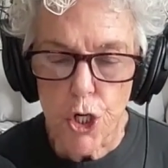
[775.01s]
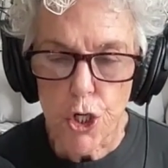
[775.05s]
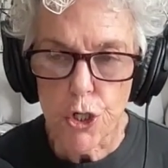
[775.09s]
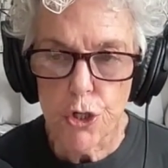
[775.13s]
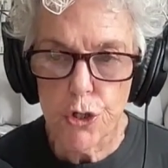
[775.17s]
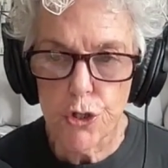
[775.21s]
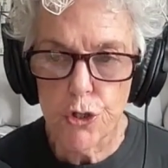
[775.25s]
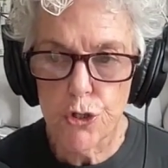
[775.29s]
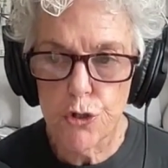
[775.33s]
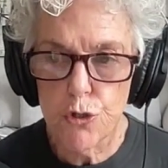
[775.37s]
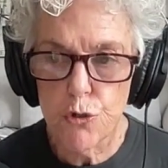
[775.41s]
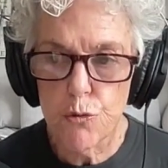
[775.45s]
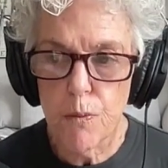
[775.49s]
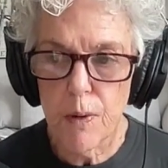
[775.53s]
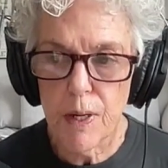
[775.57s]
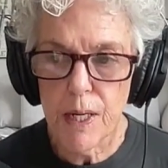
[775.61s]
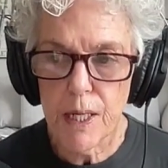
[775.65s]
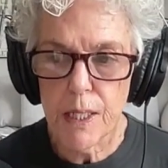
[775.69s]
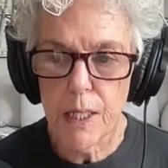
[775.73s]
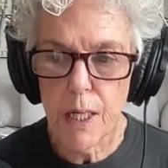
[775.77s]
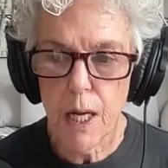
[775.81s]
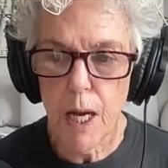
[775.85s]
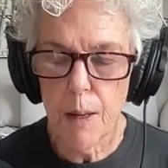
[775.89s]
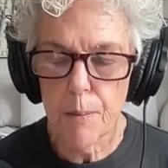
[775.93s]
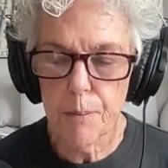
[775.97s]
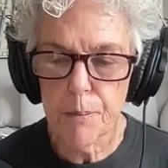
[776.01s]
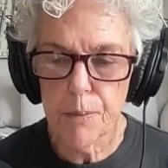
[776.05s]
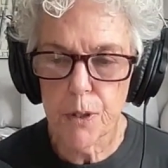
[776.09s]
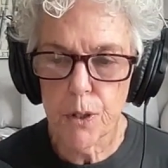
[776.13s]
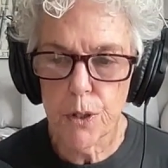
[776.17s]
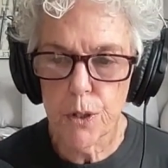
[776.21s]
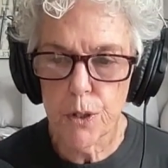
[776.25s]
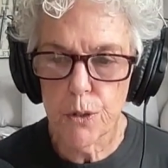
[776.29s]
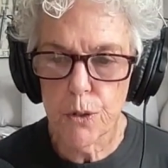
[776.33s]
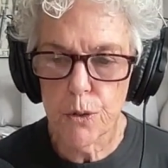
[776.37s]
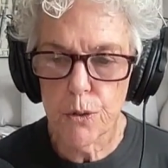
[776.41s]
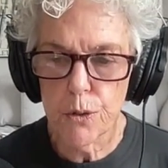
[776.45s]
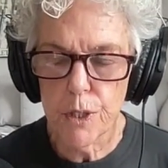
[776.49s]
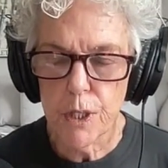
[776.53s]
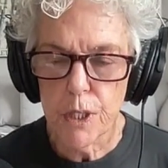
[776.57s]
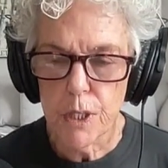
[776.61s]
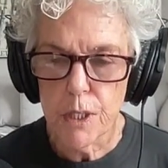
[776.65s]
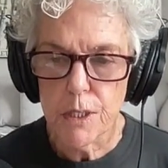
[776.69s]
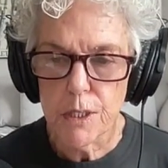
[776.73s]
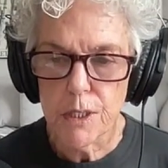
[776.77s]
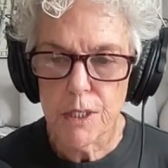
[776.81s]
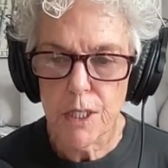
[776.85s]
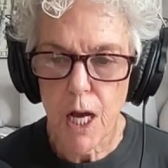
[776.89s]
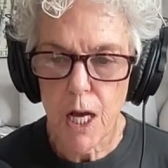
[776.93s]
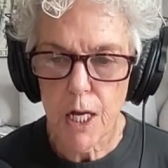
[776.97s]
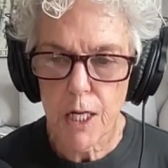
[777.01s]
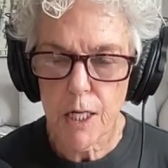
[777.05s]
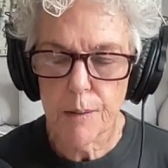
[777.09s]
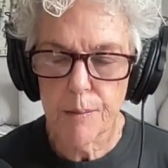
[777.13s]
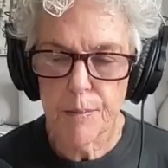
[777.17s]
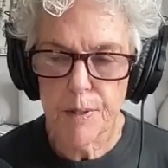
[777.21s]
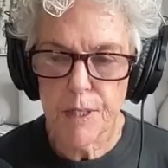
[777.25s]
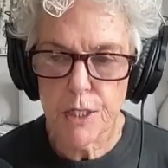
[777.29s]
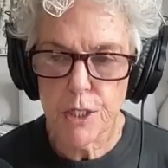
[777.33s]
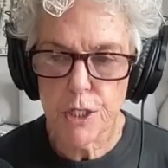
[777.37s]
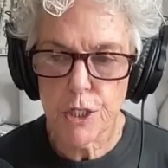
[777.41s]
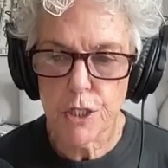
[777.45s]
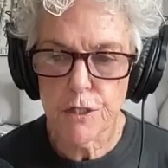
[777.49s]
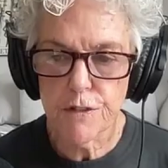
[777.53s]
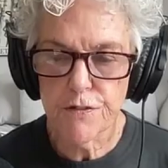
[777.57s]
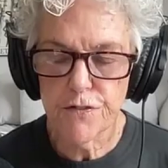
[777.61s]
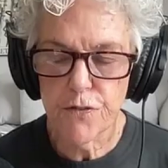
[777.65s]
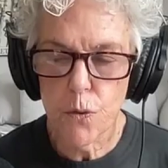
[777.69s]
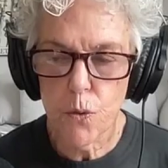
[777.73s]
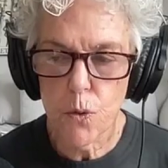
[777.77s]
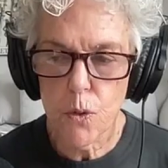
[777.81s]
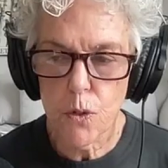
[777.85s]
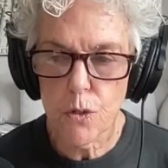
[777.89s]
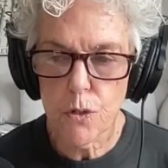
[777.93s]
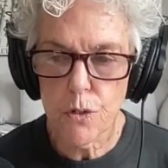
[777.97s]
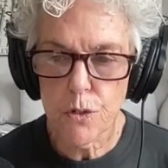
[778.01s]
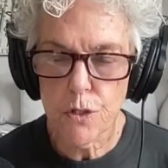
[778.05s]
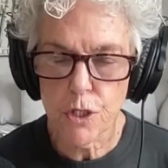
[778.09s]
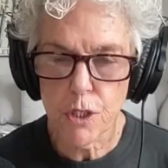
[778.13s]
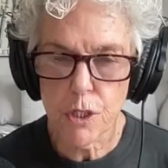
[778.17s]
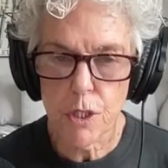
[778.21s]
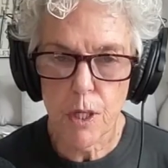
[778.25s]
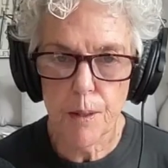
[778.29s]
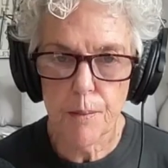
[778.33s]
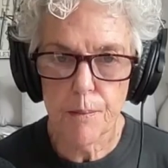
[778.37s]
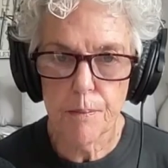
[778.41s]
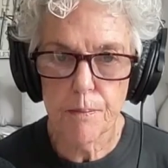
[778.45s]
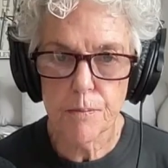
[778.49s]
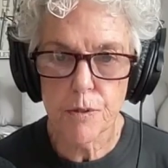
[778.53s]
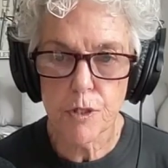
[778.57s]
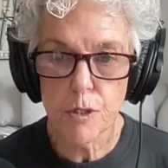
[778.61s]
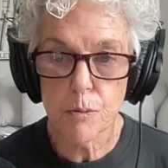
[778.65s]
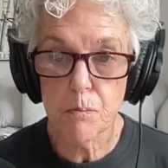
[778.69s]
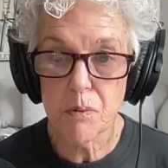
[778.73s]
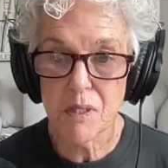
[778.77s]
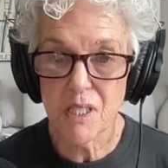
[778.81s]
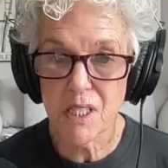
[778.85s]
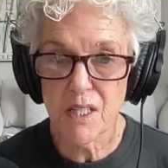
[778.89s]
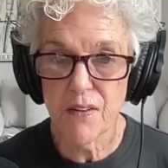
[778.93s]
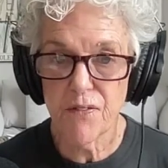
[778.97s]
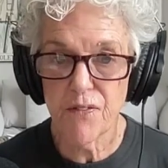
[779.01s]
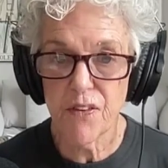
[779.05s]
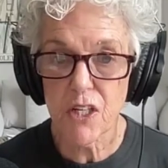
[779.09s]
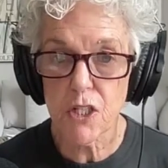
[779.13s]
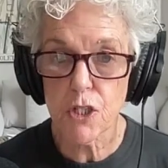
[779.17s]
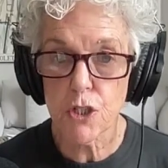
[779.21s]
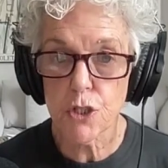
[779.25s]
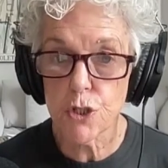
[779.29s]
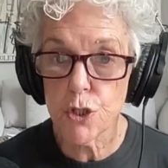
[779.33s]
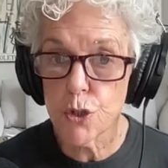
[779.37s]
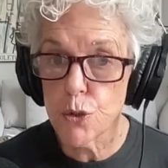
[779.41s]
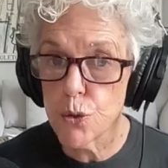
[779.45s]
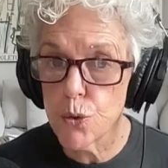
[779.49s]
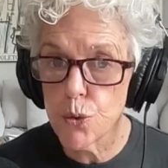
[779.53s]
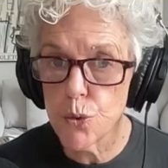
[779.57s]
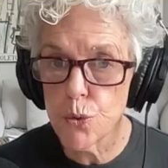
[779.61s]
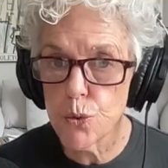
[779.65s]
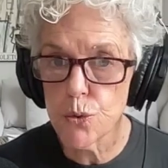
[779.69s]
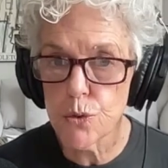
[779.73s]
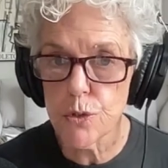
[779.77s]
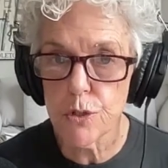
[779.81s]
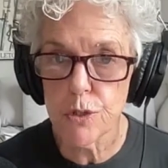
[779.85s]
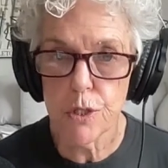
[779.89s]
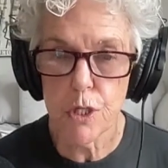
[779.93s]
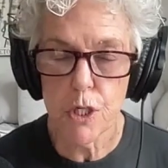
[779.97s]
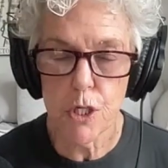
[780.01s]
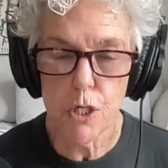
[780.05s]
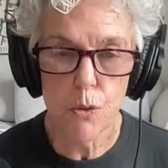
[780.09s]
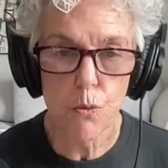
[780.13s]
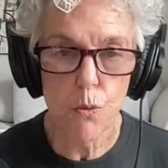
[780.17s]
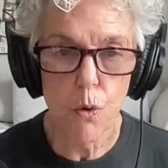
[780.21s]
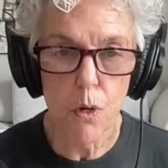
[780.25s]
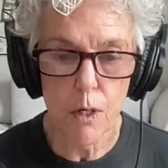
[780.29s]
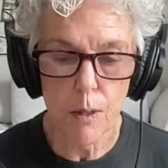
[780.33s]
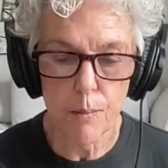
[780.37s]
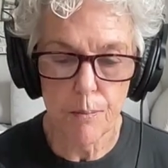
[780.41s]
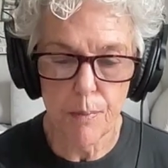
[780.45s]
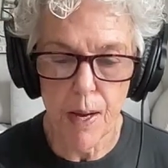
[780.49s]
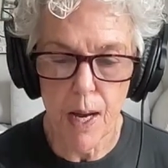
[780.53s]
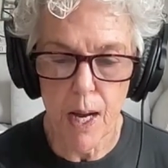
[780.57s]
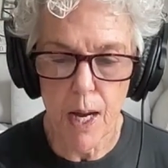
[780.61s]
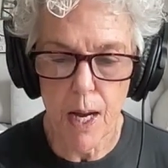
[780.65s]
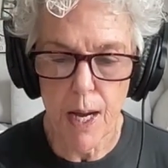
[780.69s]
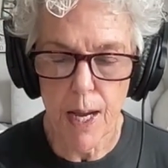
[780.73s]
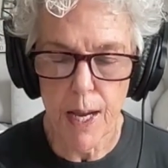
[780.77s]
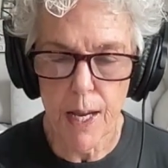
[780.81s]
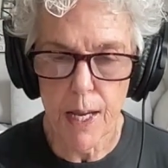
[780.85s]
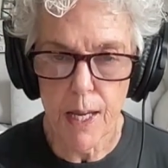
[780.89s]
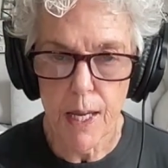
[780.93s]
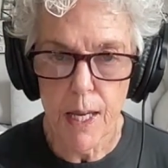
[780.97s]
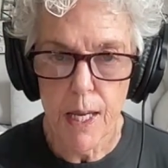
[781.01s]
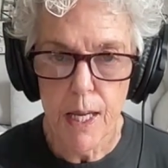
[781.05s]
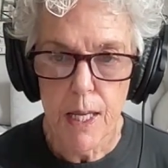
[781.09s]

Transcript: you might upload documents for some specific tools that you want to buy